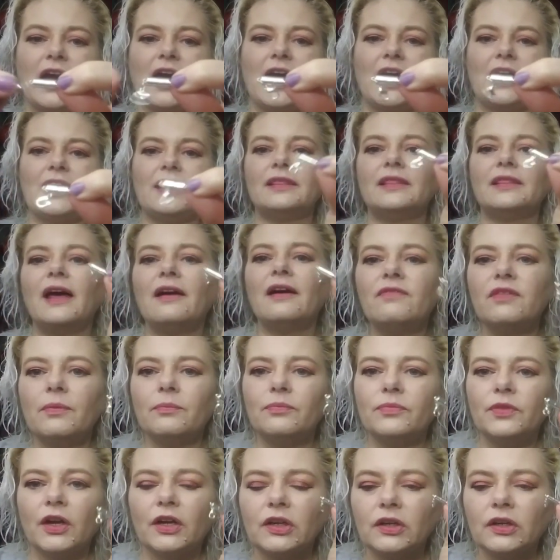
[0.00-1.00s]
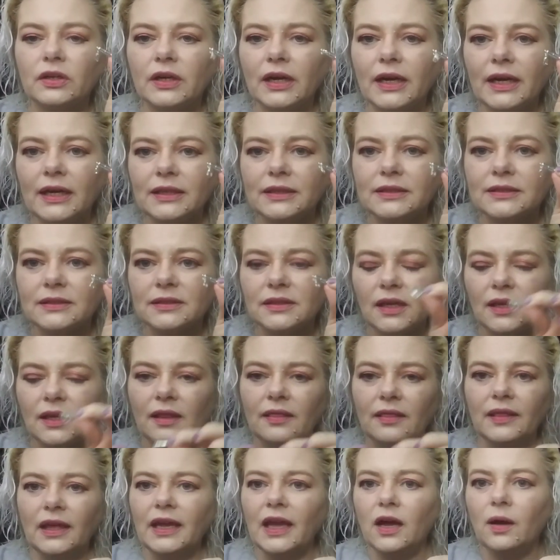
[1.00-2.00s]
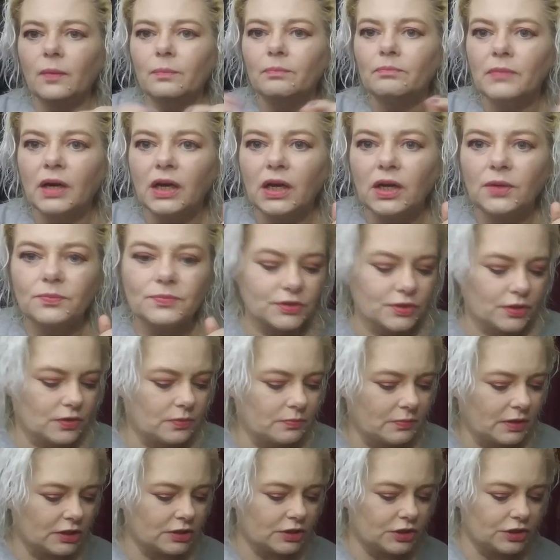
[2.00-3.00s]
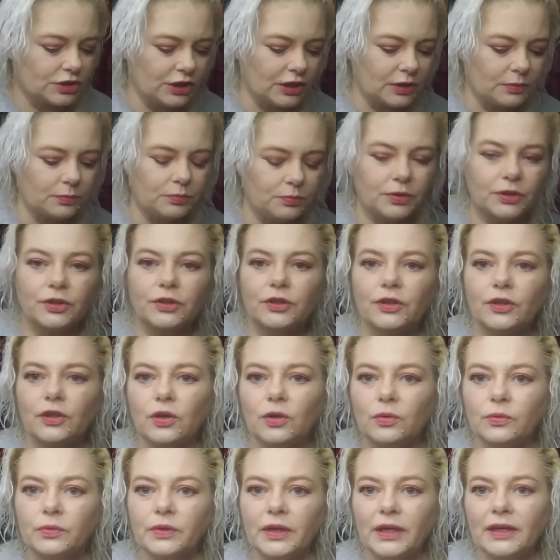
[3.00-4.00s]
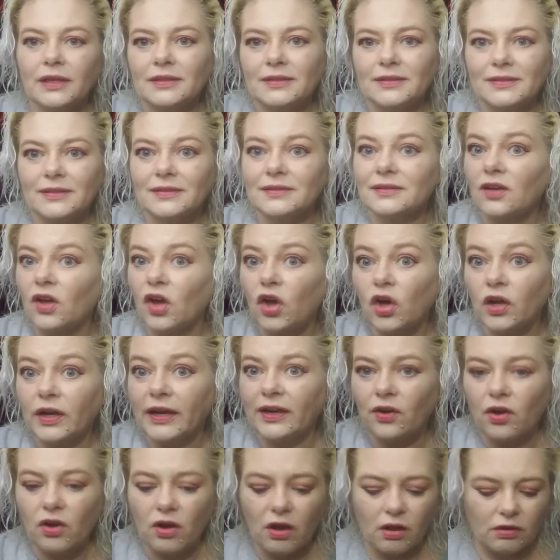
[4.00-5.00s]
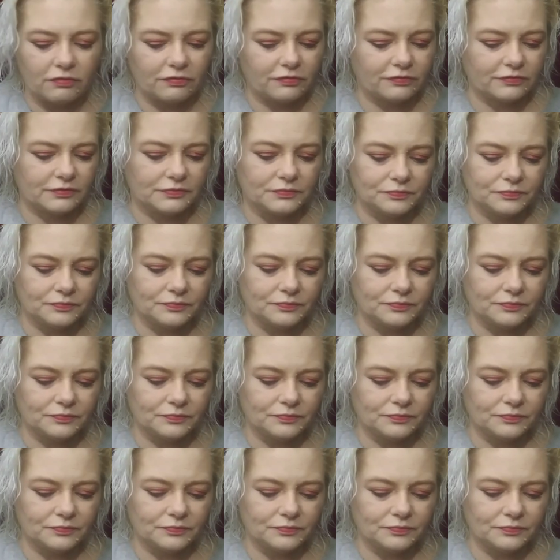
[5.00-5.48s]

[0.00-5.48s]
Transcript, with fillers: I love them. They're great. They help mom so much. She can put her own necklaces on and off.